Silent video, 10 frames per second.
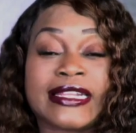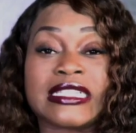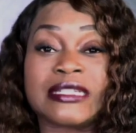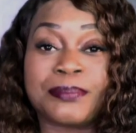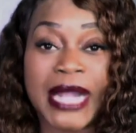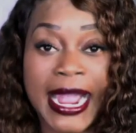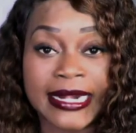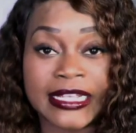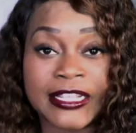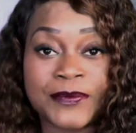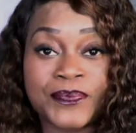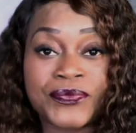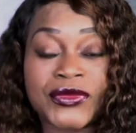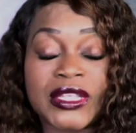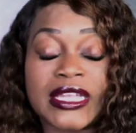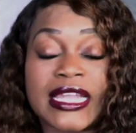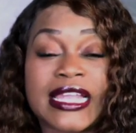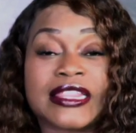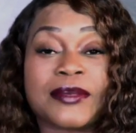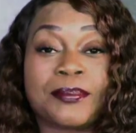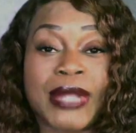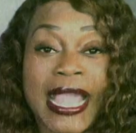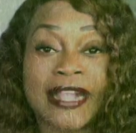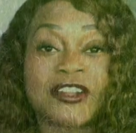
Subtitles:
body in the back of